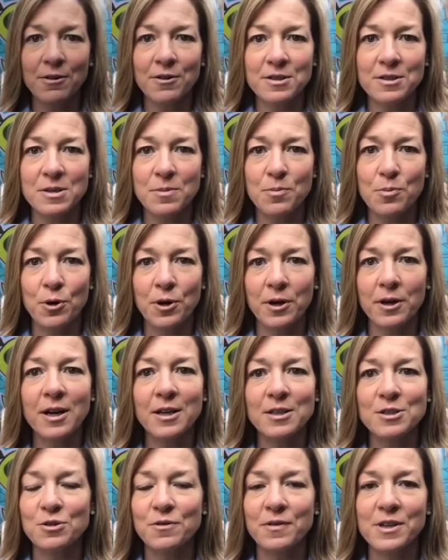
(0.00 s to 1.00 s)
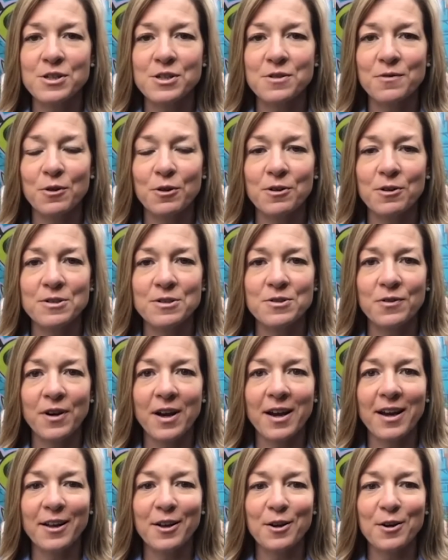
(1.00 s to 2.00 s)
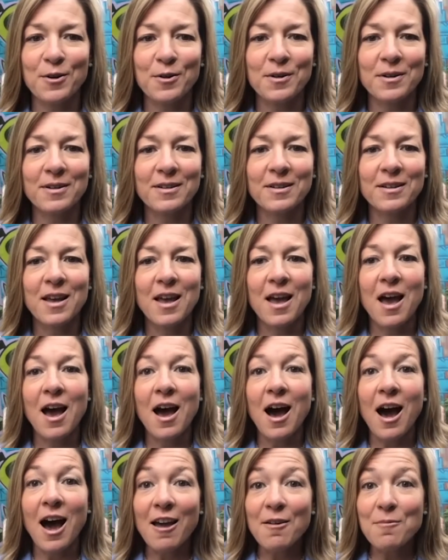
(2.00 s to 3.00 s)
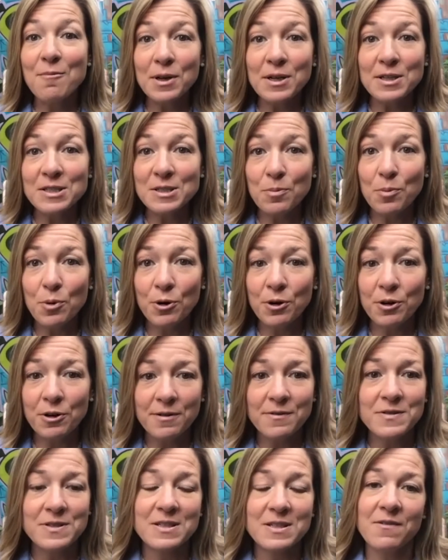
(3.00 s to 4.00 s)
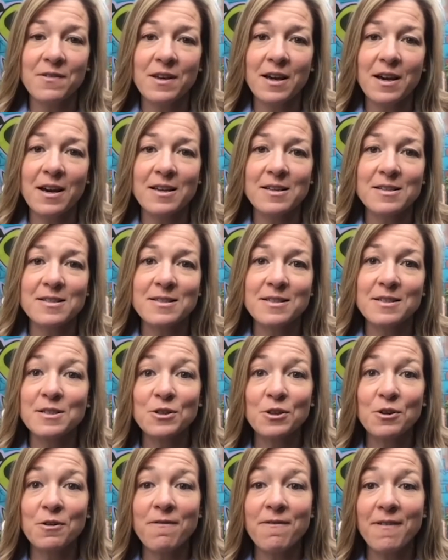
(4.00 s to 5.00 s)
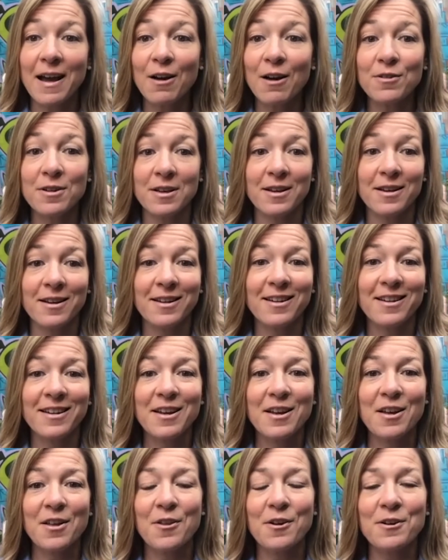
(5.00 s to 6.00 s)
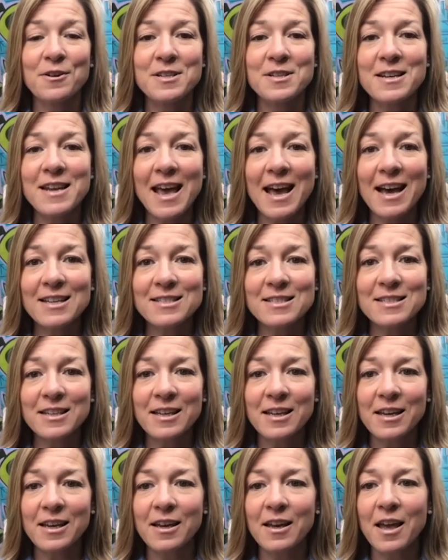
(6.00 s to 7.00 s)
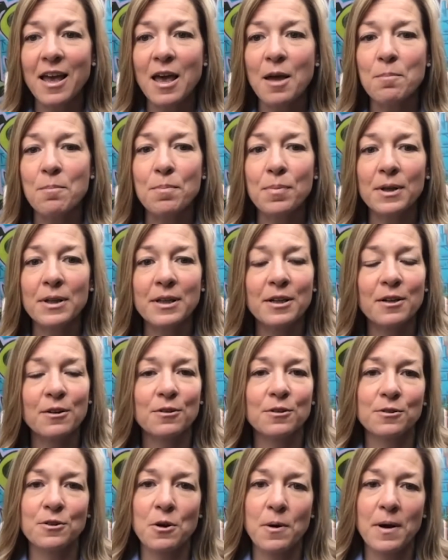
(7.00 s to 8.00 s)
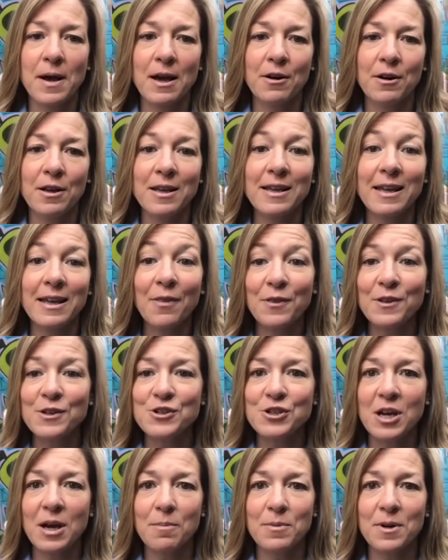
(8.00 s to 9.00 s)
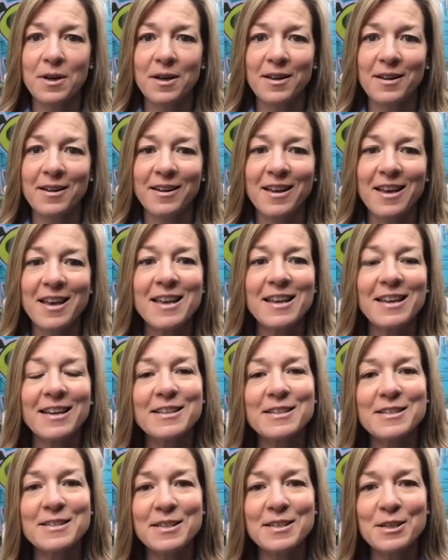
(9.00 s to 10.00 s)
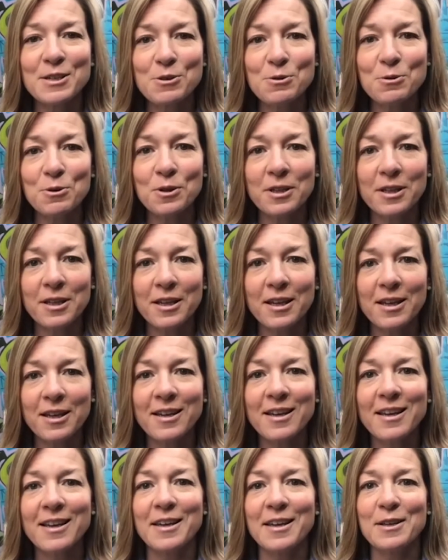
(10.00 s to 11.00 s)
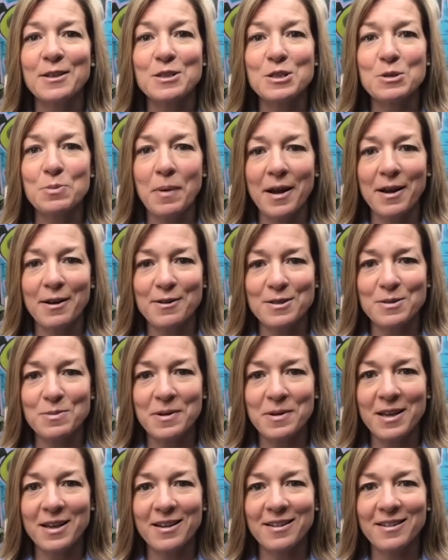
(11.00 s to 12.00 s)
to support conservation voters for Idaho. I've been a supporter of CVIs since their founding. Their tenacity and political know-how to get the job done continually inspires me.